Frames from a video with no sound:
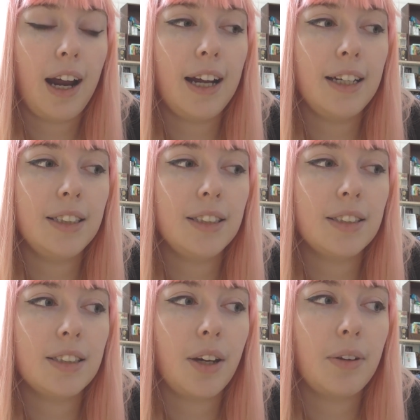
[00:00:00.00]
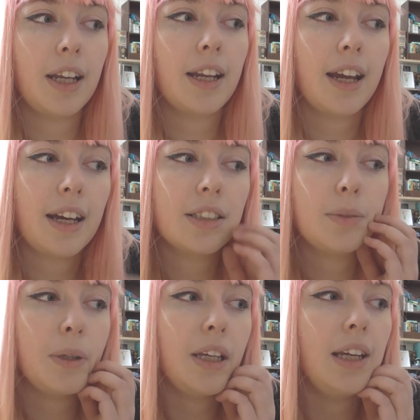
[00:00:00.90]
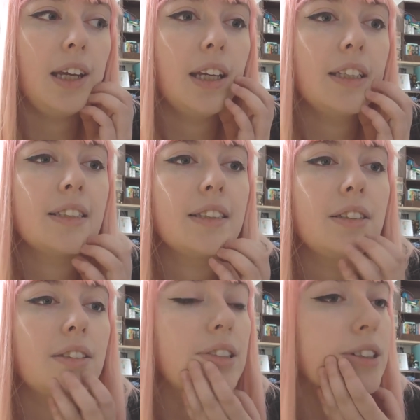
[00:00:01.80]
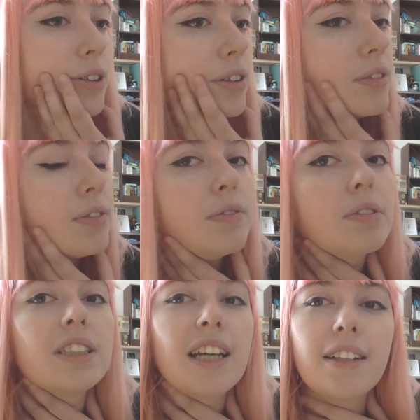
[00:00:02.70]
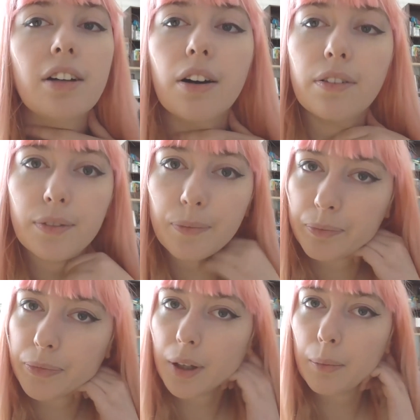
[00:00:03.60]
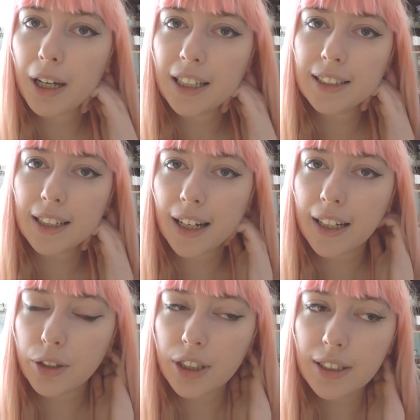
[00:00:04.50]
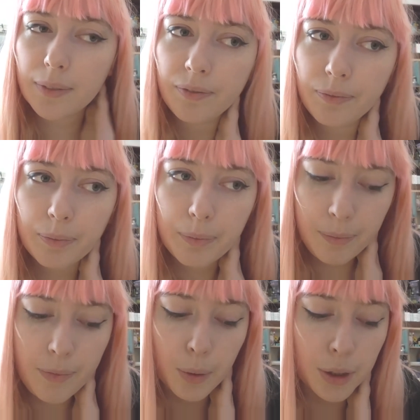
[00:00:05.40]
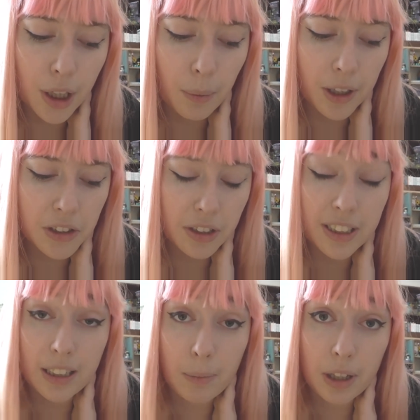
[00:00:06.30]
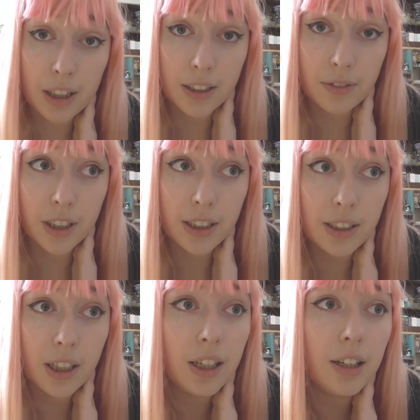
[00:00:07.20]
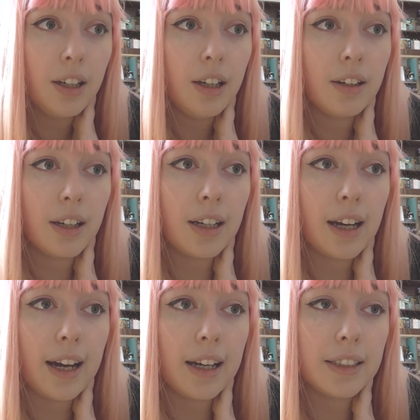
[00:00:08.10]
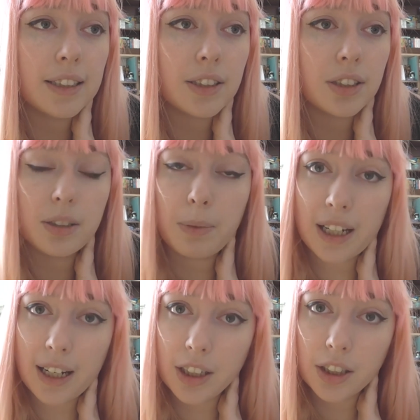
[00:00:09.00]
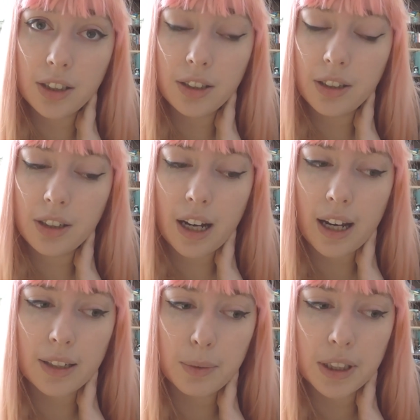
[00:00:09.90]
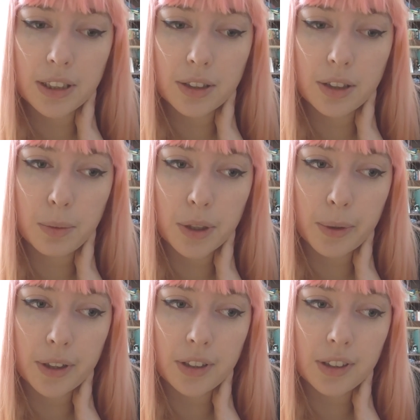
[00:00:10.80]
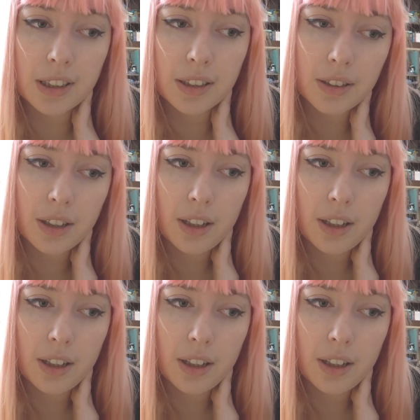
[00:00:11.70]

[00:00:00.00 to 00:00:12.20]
and so then I had to be sort of signed off by a psychiatrist, which I was on December 31st. And I discussed medication and we discussed which ones